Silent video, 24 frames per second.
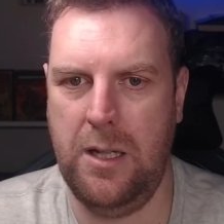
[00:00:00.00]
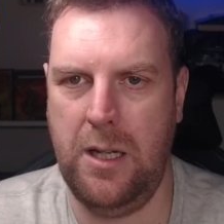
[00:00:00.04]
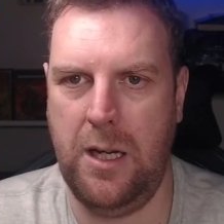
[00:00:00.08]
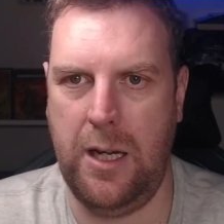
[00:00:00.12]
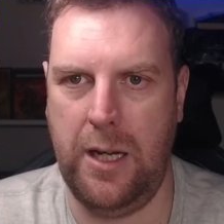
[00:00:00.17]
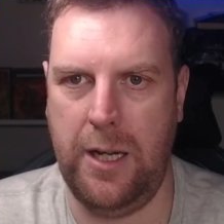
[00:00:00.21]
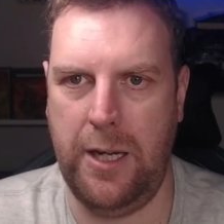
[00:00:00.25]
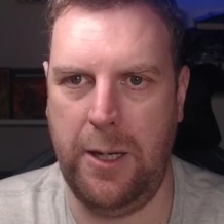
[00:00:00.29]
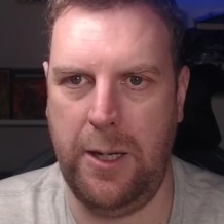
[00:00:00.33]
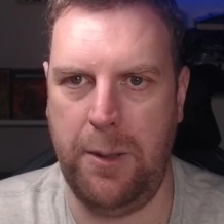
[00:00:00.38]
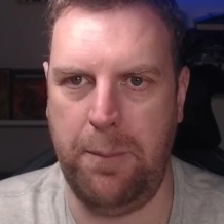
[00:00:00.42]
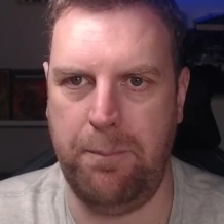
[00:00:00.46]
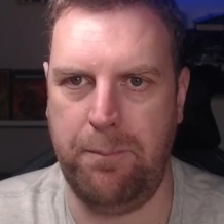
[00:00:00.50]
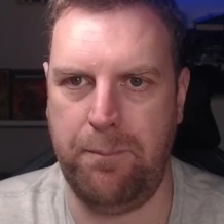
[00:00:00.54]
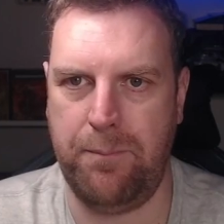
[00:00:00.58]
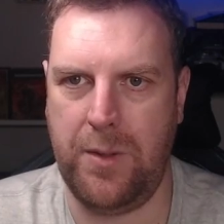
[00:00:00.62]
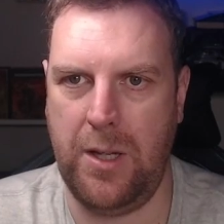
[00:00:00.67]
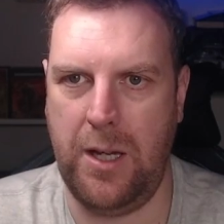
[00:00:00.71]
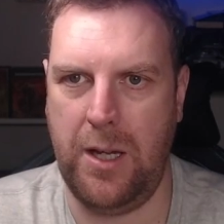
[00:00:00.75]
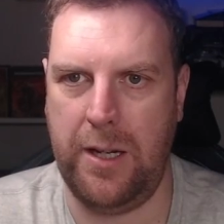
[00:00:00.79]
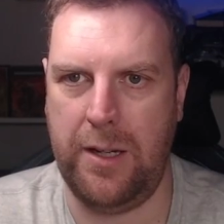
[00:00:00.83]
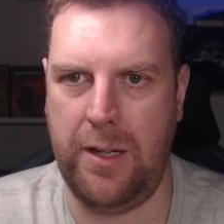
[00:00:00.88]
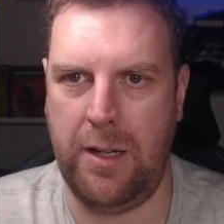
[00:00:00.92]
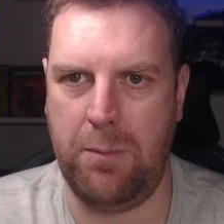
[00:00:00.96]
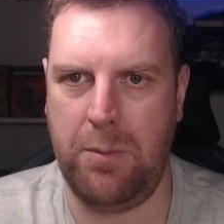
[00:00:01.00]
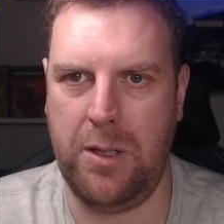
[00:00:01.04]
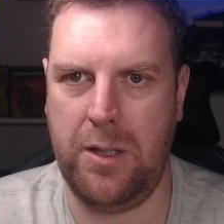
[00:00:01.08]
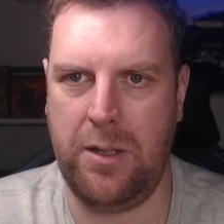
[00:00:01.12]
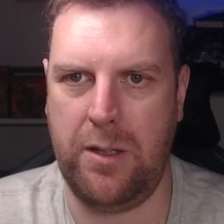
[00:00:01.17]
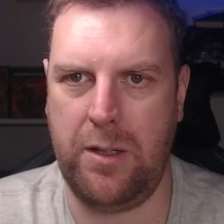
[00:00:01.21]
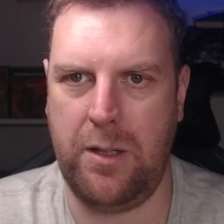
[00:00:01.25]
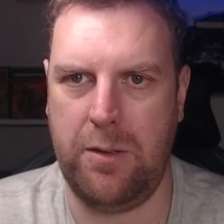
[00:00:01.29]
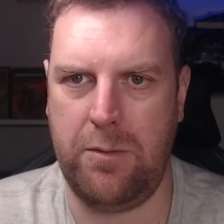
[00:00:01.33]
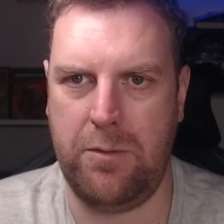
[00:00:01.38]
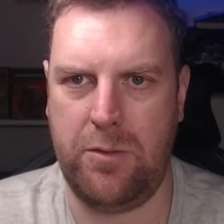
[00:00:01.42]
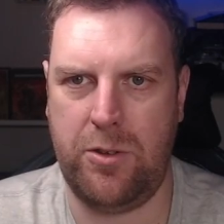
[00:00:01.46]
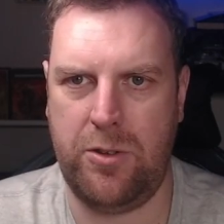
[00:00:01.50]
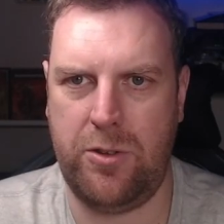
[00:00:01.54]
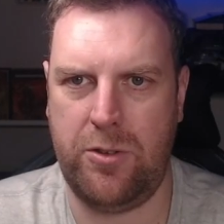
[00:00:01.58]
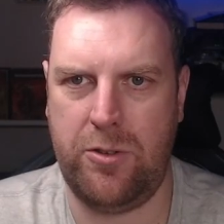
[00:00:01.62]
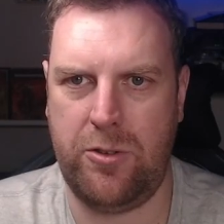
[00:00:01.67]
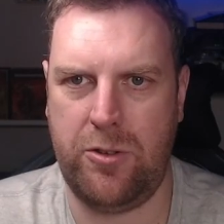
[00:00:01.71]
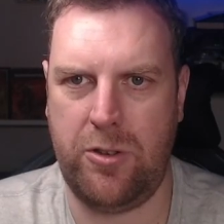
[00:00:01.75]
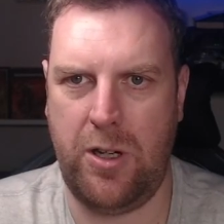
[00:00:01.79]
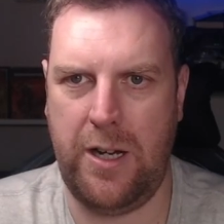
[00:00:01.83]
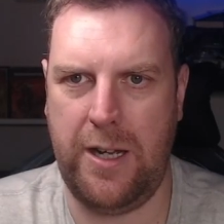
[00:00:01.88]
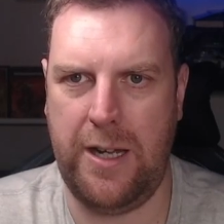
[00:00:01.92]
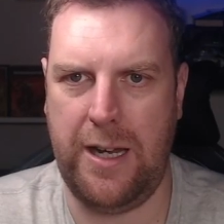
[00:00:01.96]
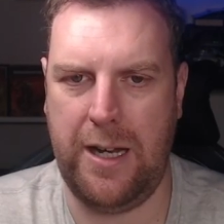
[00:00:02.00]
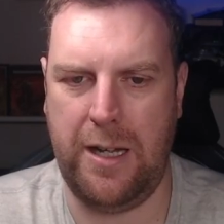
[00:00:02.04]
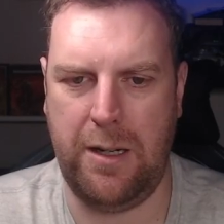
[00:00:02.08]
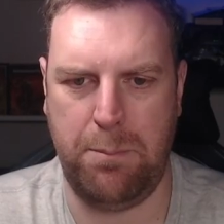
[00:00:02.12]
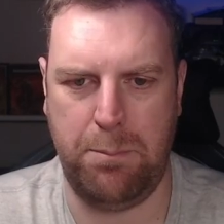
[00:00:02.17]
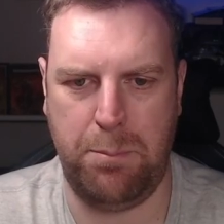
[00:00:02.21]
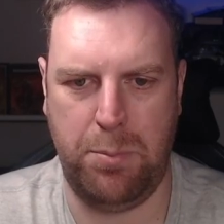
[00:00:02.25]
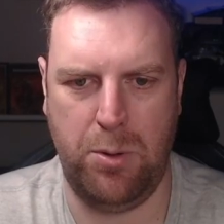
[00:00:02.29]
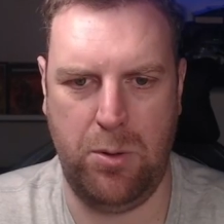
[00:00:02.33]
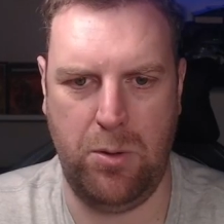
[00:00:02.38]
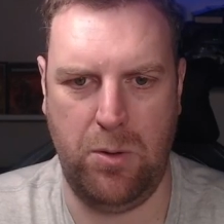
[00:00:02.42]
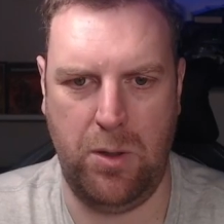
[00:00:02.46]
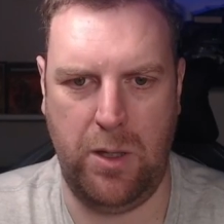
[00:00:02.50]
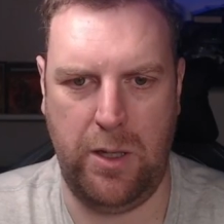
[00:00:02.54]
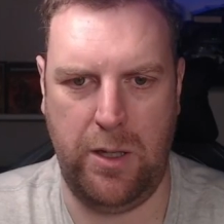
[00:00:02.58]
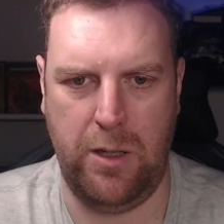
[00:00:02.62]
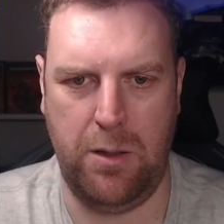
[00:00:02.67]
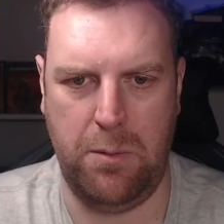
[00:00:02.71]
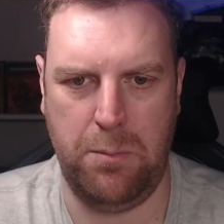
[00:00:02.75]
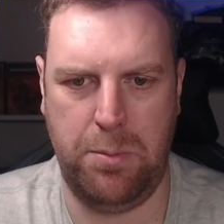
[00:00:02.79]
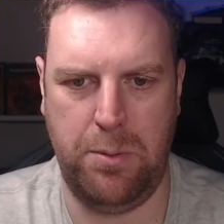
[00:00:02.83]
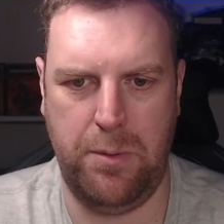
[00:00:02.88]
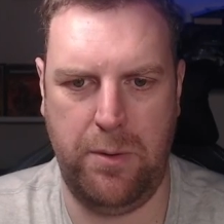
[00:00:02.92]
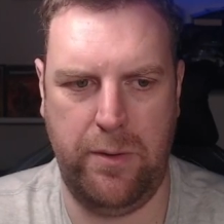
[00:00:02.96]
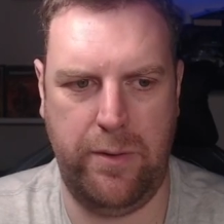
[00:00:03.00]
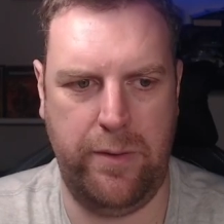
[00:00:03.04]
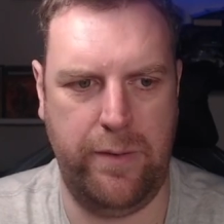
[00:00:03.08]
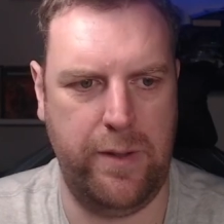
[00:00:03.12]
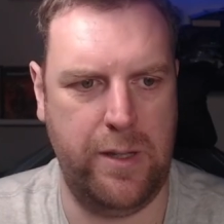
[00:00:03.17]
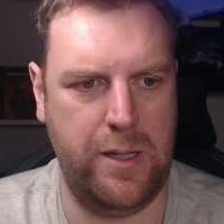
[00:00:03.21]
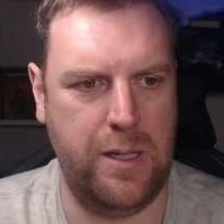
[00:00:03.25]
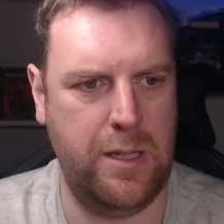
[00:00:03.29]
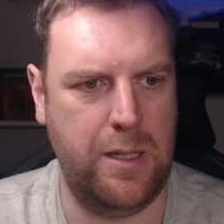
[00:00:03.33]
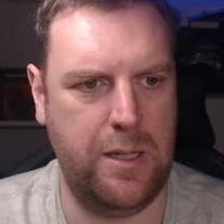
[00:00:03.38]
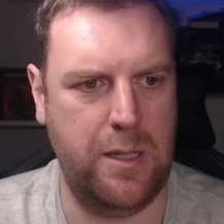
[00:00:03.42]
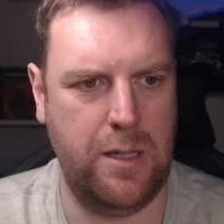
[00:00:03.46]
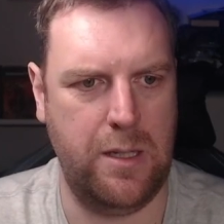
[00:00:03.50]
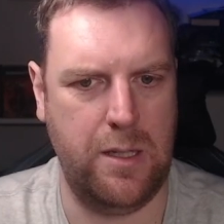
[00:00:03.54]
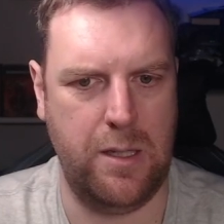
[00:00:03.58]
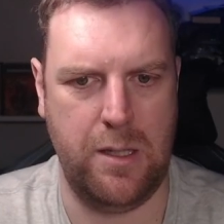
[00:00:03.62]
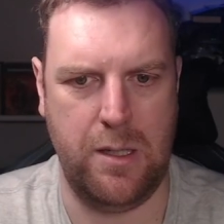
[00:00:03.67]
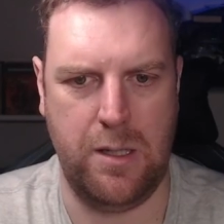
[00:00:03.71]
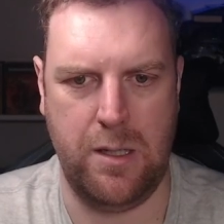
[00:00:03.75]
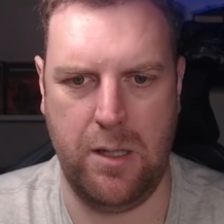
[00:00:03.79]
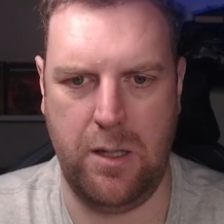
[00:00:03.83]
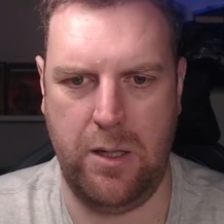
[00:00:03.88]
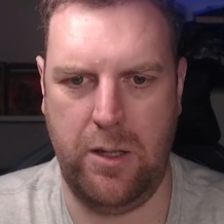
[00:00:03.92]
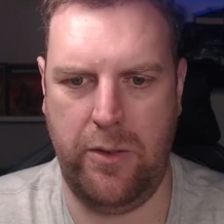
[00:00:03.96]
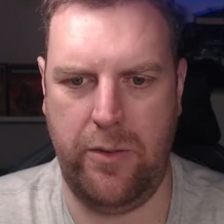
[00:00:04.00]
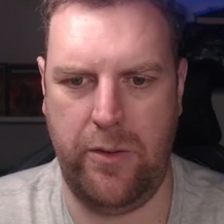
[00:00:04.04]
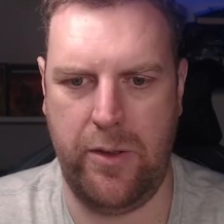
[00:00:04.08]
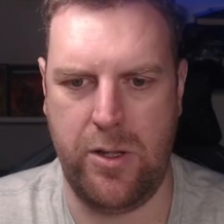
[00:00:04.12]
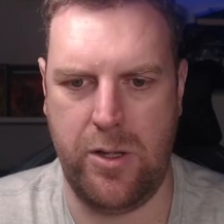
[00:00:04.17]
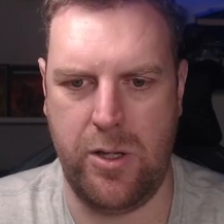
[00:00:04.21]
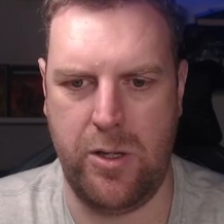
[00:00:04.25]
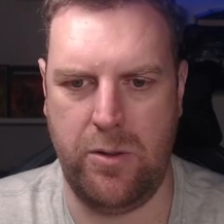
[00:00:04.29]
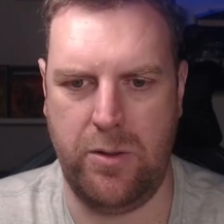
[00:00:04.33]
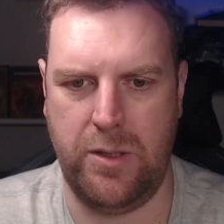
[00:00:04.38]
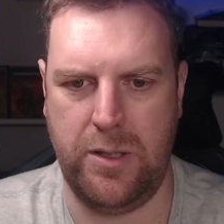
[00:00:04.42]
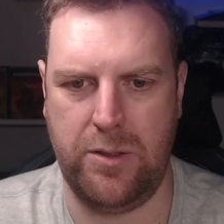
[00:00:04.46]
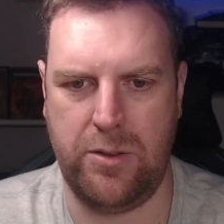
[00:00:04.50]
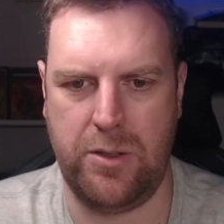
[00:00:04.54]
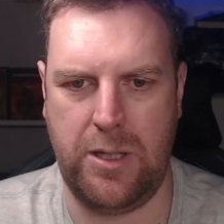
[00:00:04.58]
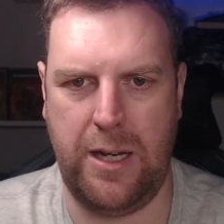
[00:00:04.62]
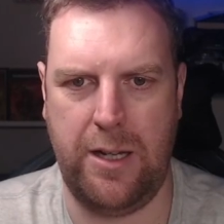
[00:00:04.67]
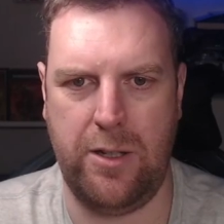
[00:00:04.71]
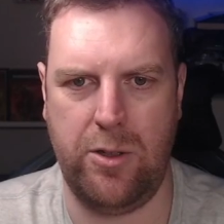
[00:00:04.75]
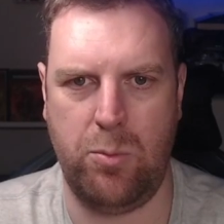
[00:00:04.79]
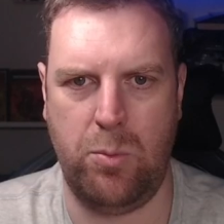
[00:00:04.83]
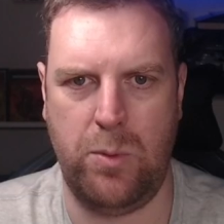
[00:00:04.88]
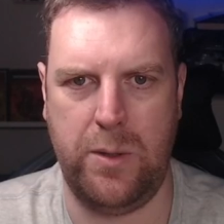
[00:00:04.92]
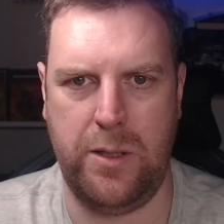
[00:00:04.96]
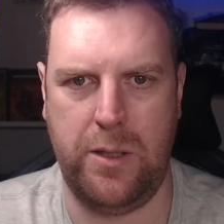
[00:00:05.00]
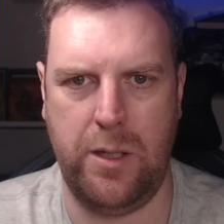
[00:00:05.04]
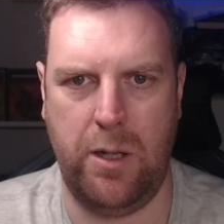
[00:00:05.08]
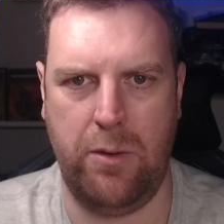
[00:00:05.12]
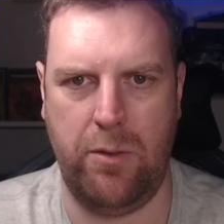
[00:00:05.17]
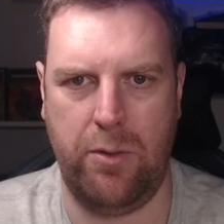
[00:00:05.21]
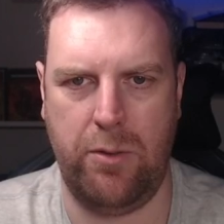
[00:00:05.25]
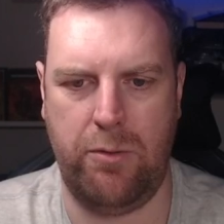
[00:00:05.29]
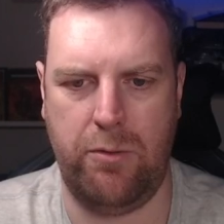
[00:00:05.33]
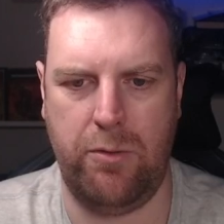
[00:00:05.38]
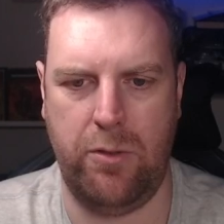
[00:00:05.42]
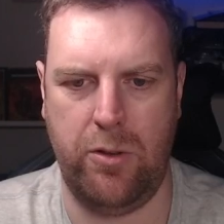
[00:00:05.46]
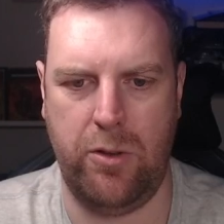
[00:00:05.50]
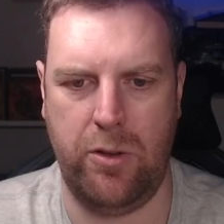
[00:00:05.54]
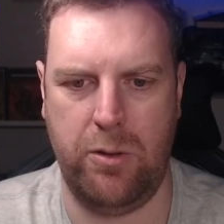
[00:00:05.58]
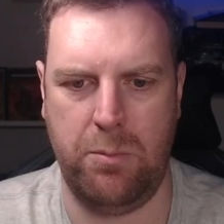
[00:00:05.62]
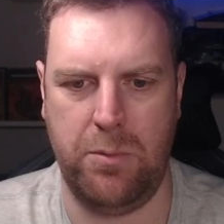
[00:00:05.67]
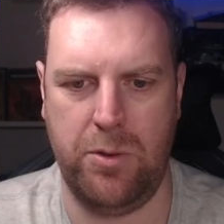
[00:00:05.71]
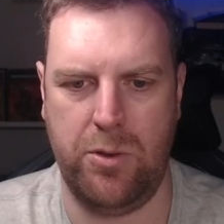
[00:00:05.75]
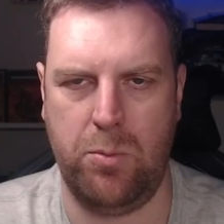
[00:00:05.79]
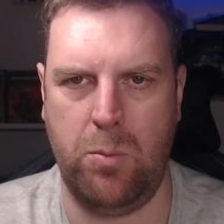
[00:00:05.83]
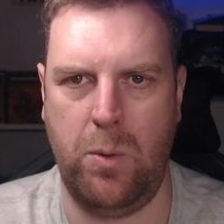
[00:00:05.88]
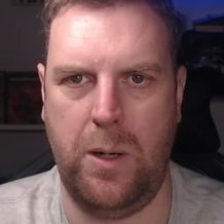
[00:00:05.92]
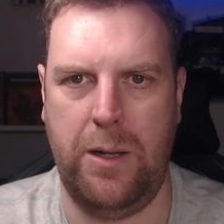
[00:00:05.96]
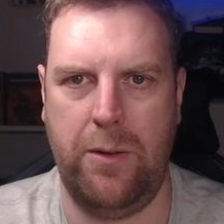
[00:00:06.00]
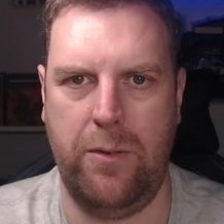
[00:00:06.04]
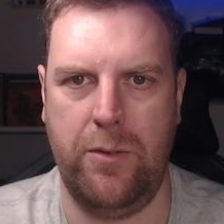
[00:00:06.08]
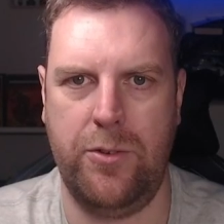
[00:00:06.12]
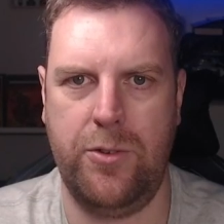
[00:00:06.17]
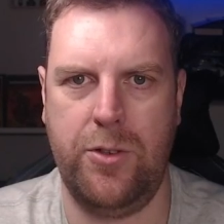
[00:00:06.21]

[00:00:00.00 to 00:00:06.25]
and I'm going to try and pull up the other units as we go through them as well.